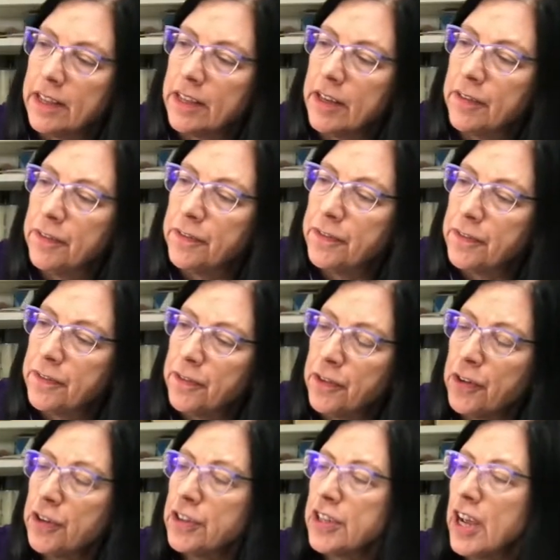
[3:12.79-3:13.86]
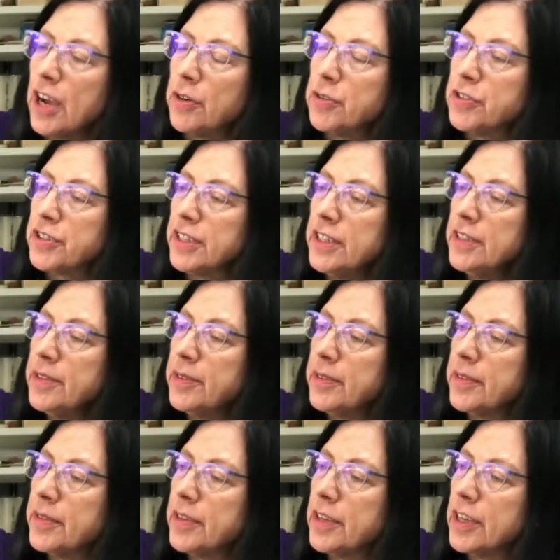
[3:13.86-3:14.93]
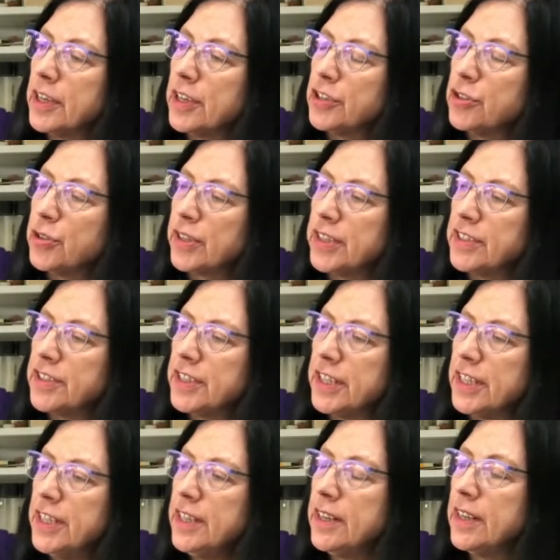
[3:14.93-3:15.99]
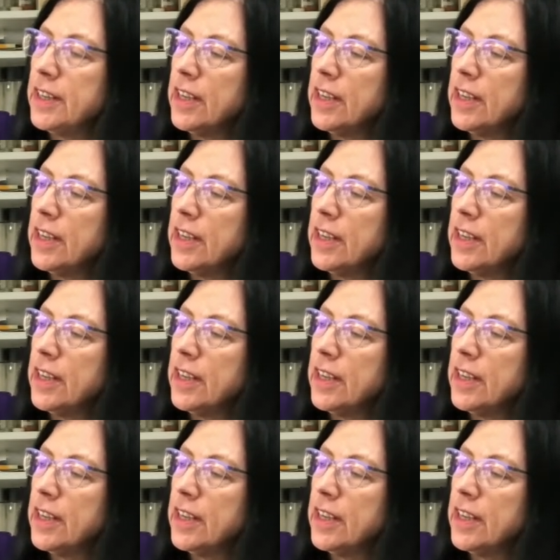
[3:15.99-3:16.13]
The 4,000, you can see,